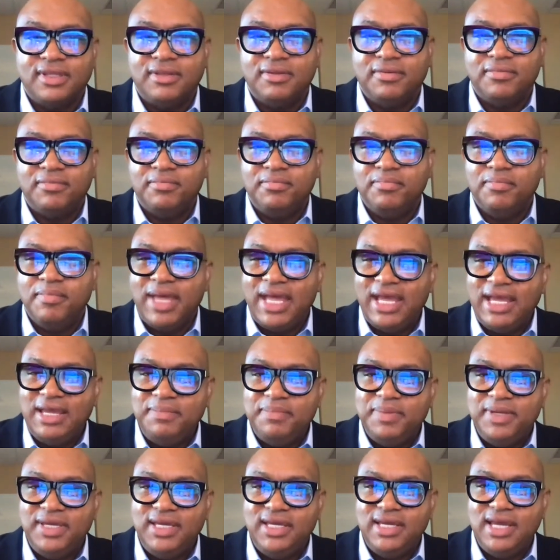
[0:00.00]

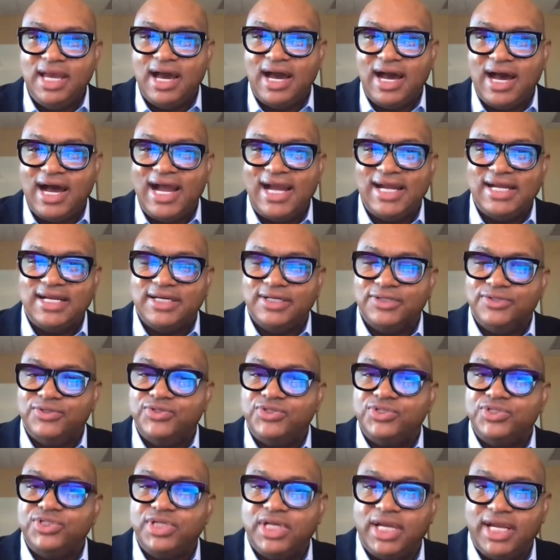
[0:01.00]
maybe I could
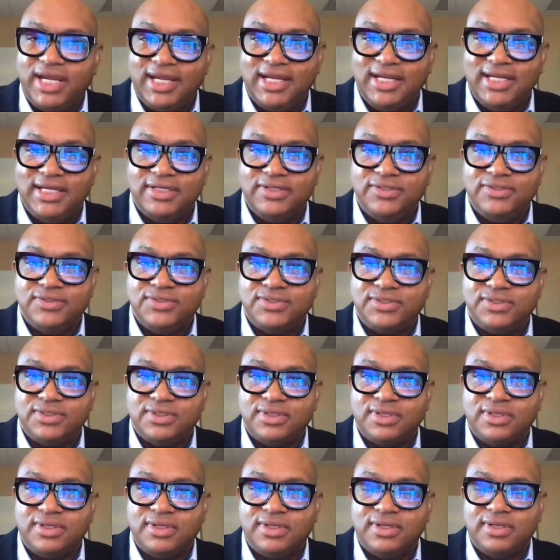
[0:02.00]
change
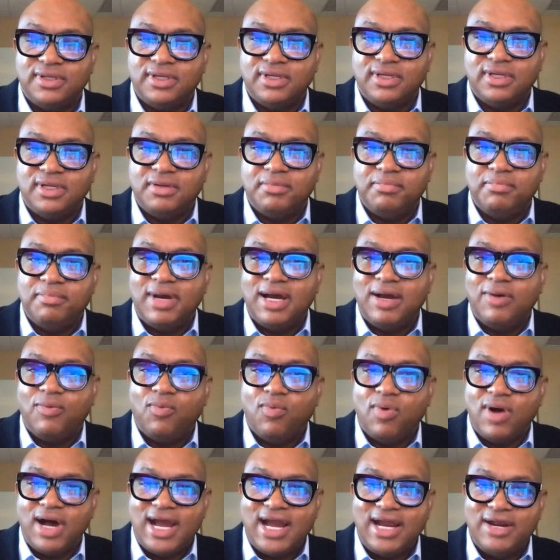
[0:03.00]
my
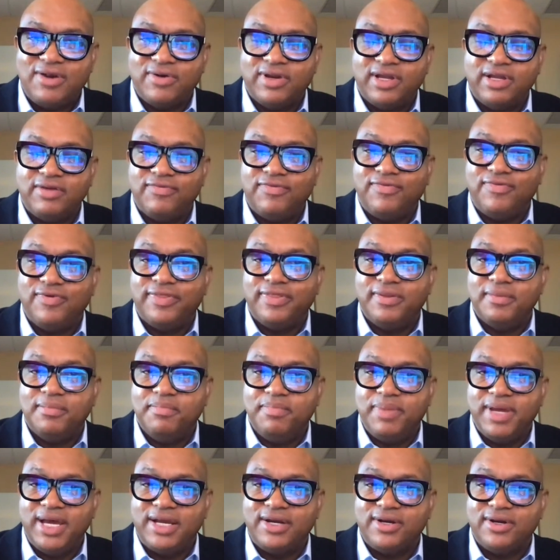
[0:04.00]
wiring for the
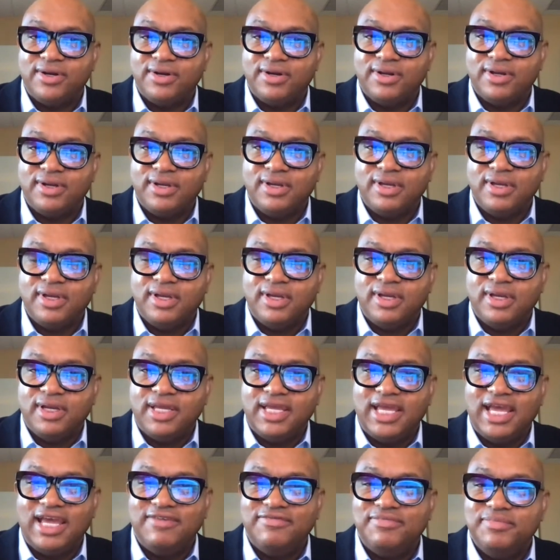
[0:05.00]
better,
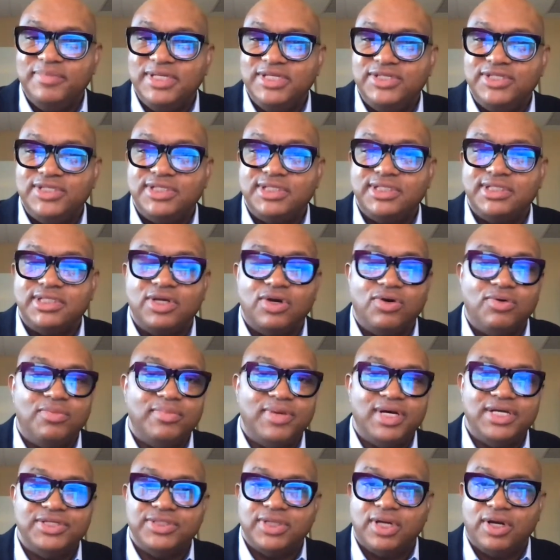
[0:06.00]
gave me so
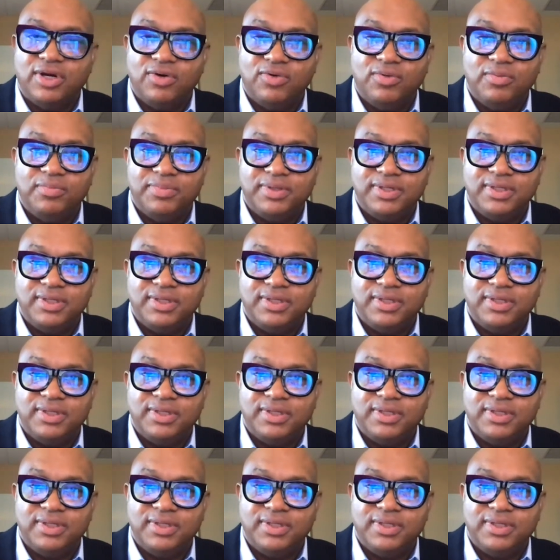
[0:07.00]
much hope.